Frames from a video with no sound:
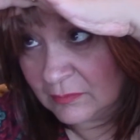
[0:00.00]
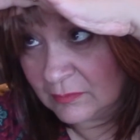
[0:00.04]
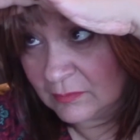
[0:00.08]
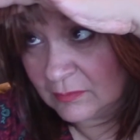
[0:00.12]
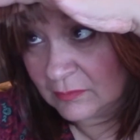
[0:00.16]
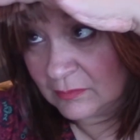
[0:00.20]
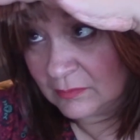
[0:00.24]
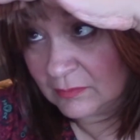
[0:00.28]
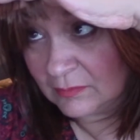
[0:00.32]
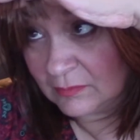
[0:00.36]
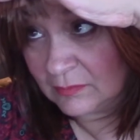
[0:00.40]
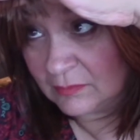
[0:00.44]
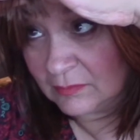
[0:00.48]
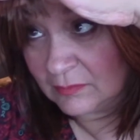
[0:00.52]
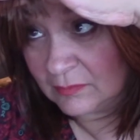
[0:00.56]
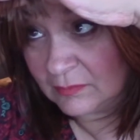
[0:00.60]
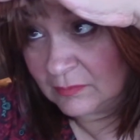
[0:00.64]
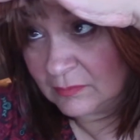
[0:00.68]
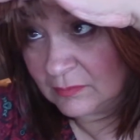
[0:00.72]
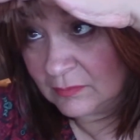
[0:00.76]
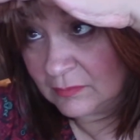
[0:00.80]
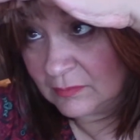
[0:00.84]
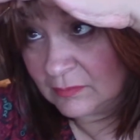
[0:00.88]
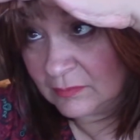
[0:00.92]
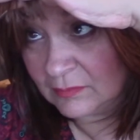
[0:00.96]

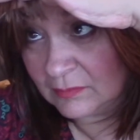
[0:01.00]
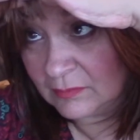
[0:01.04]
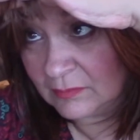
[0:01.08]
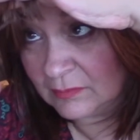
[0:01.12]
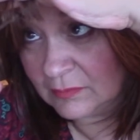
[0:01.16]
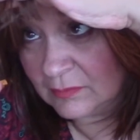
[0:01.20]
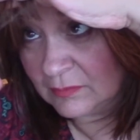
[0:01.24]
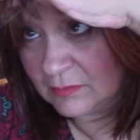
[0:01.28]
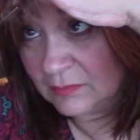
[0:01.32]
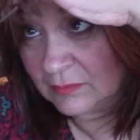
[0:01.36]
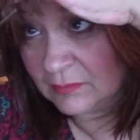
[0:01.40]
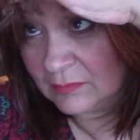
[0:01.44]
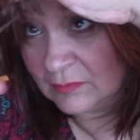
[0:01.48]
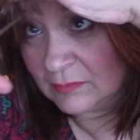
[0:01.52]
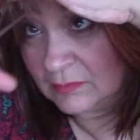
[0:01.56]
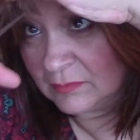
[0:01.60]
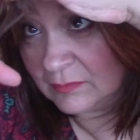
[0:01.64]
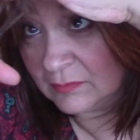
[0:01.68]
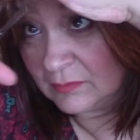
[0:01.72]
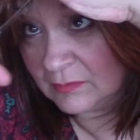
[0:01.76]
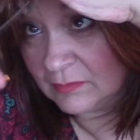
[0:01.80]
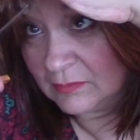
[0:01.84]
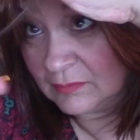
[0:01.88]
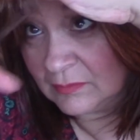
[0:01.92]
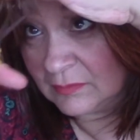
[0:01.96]

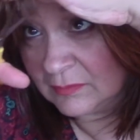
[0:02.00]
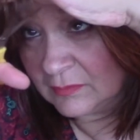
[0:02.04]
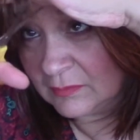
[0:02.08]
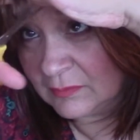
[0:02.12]
No one is speaking in this clip.